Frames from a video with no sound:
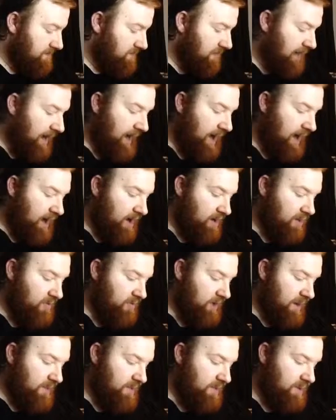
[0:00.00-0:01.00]
cracking
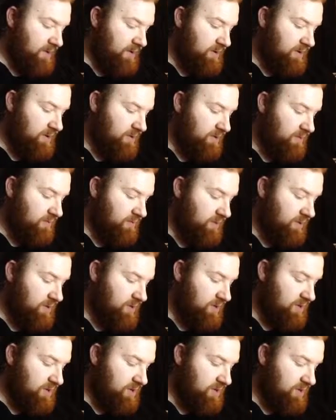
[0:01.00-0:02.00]
contraptions which
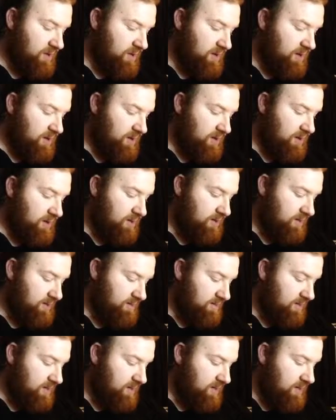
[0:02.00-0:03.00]
is just
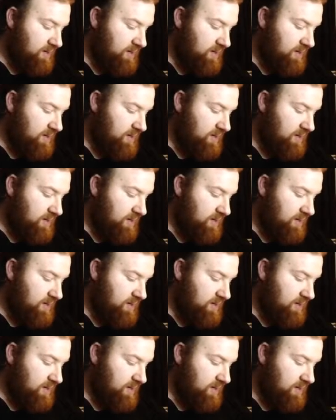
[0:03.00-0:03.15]
awesome.